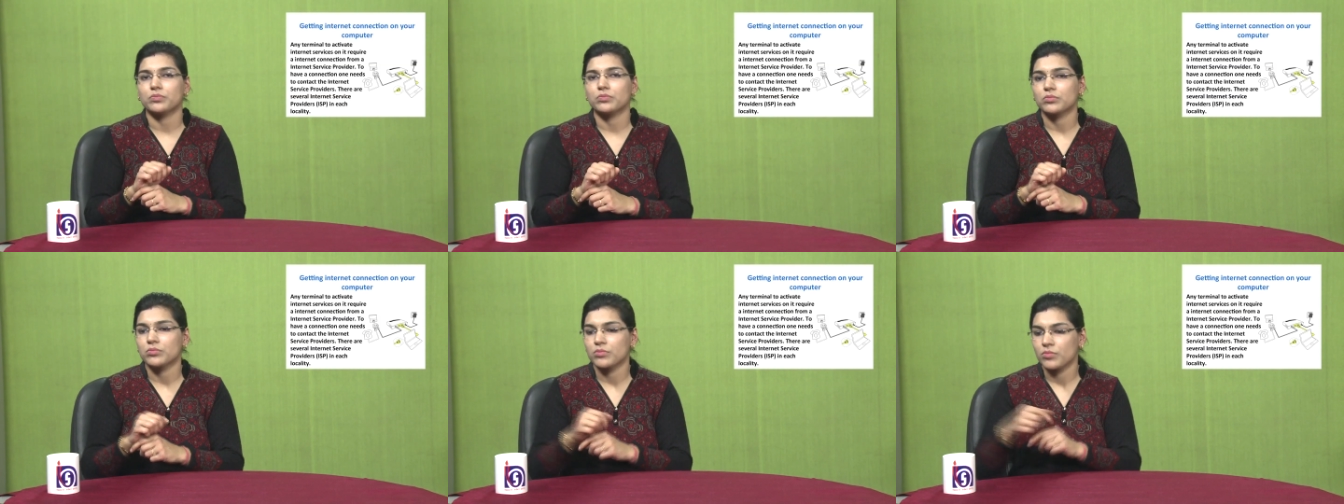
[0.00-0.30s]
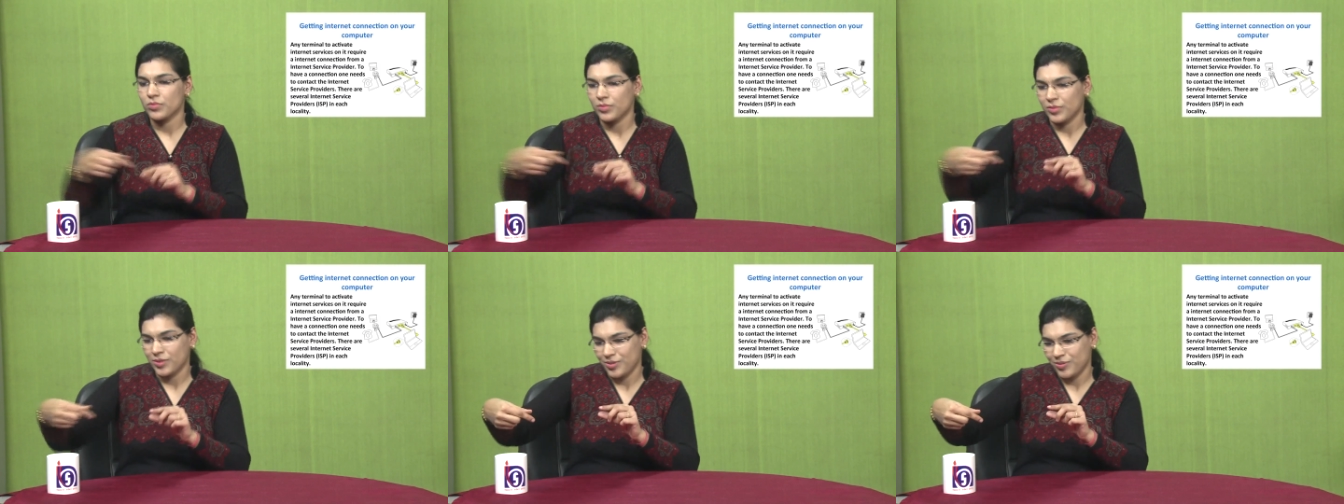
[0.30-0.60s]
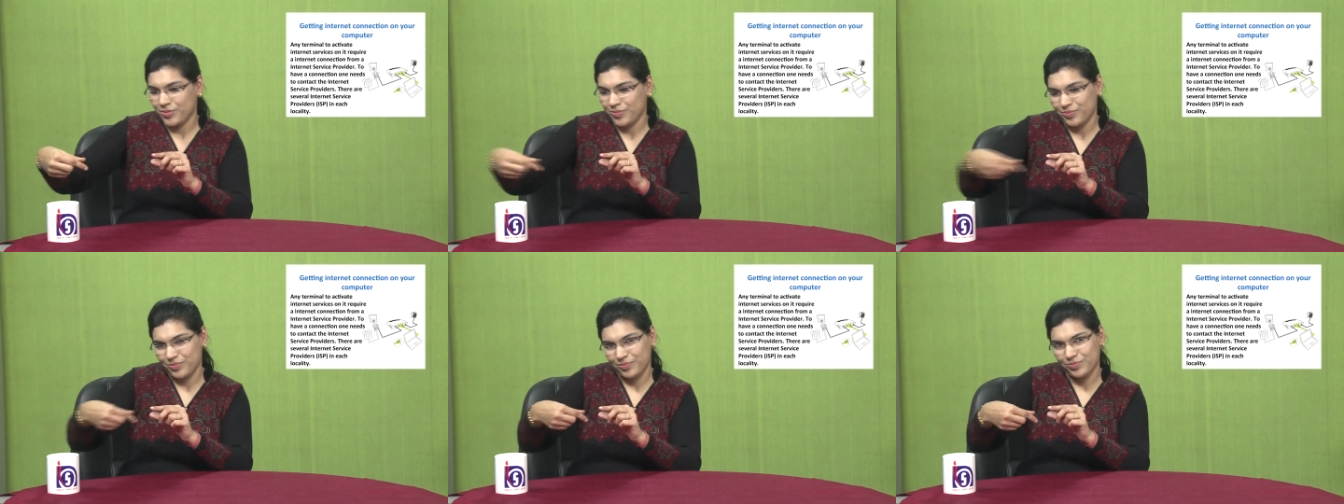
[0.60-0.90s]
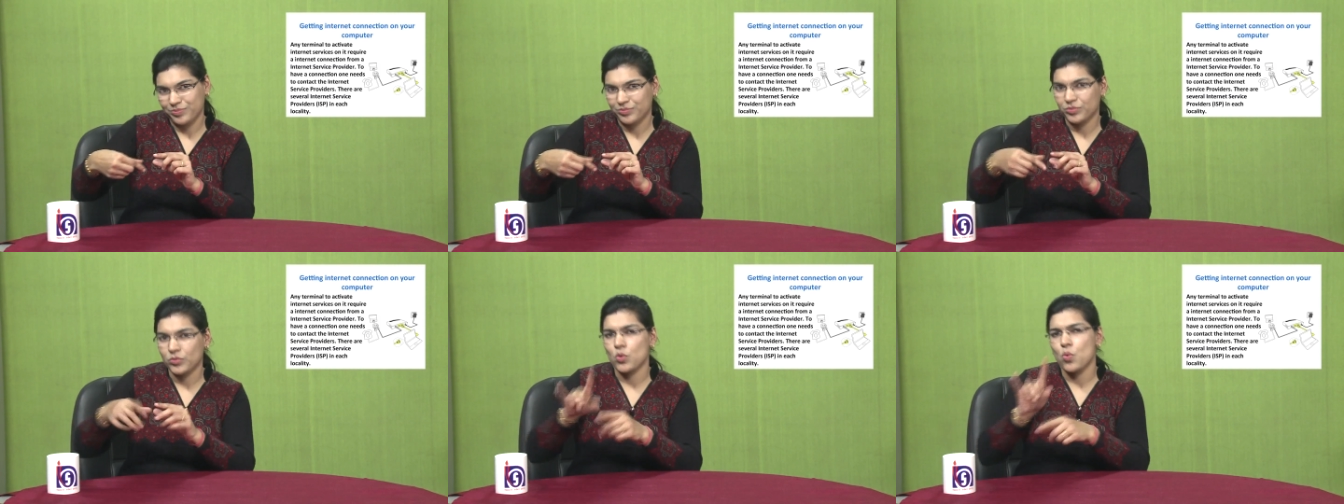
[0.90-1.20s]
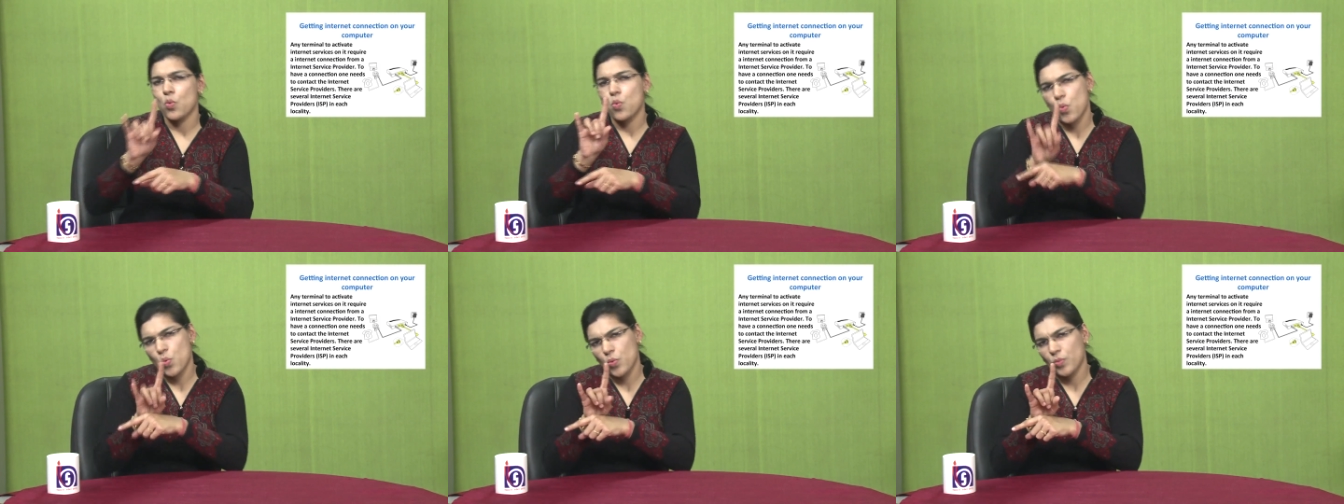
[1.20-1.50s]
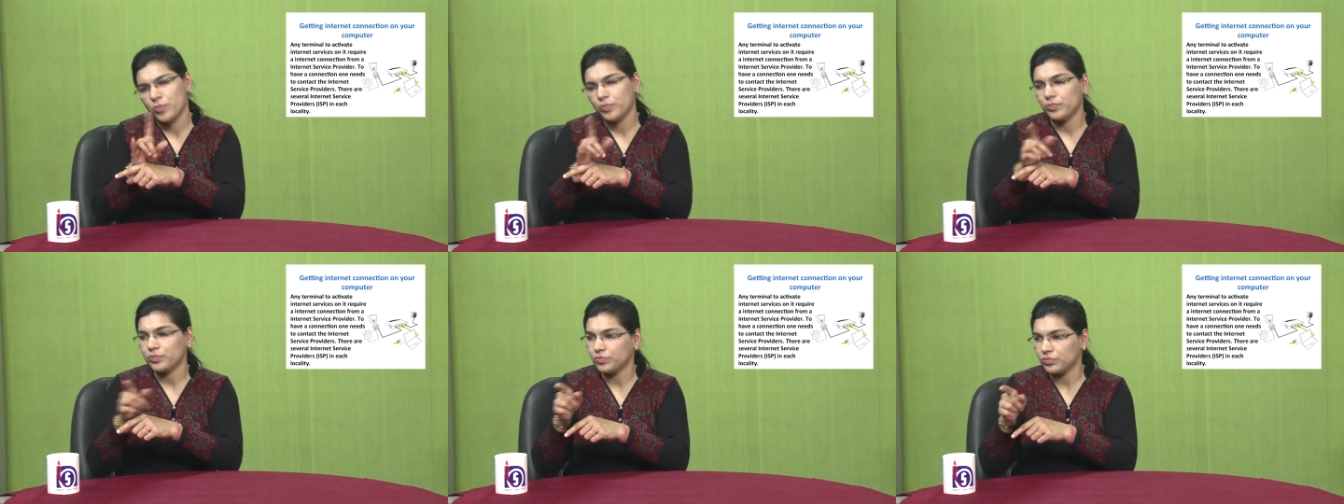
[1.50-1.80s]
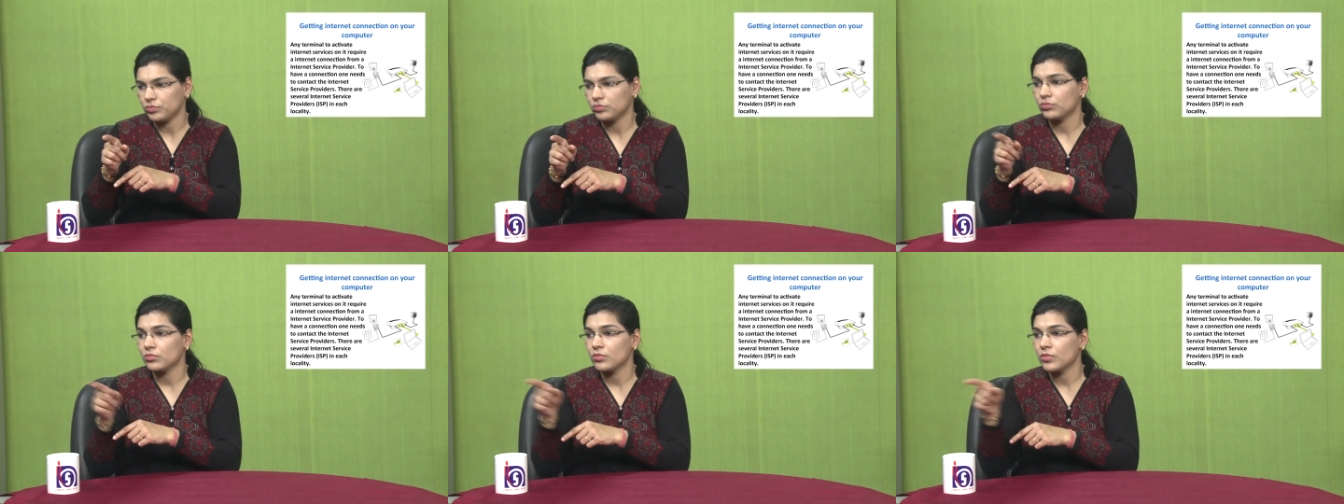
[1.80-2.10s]
internet service
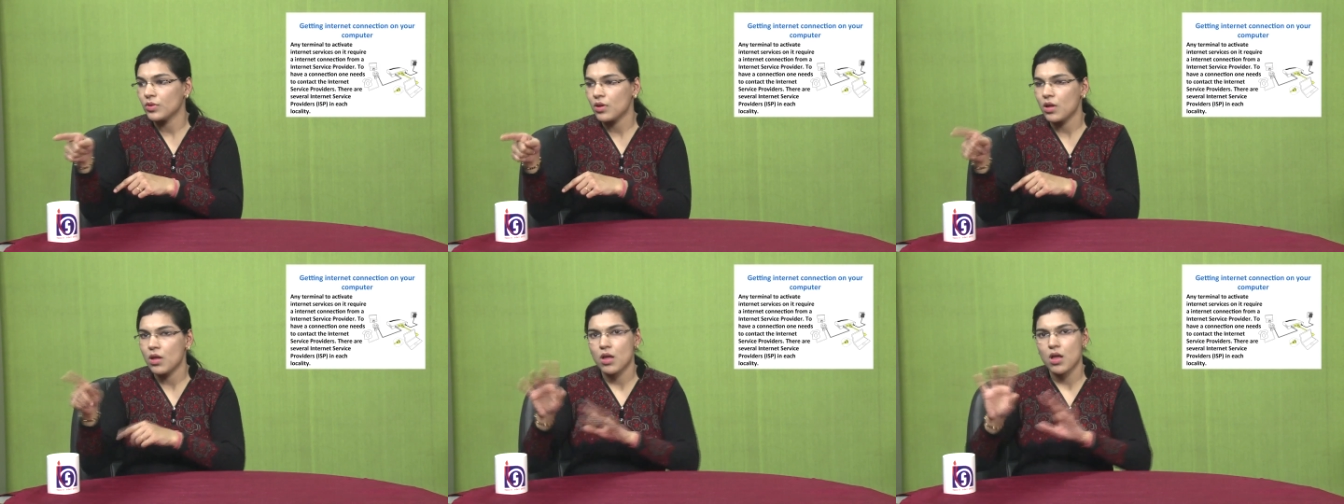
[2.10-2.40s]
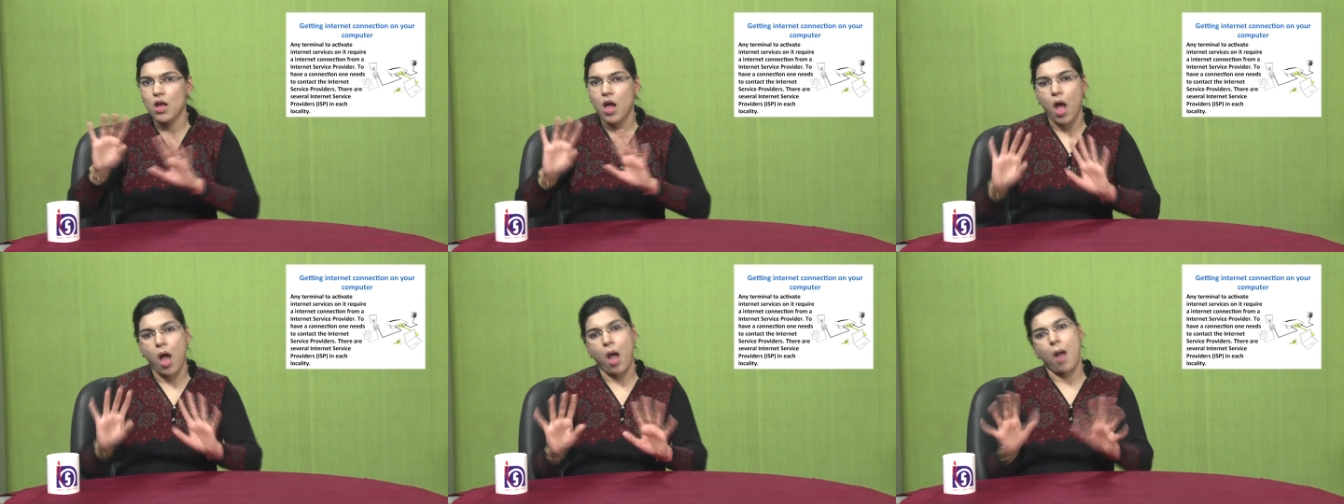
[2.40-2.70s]
provider.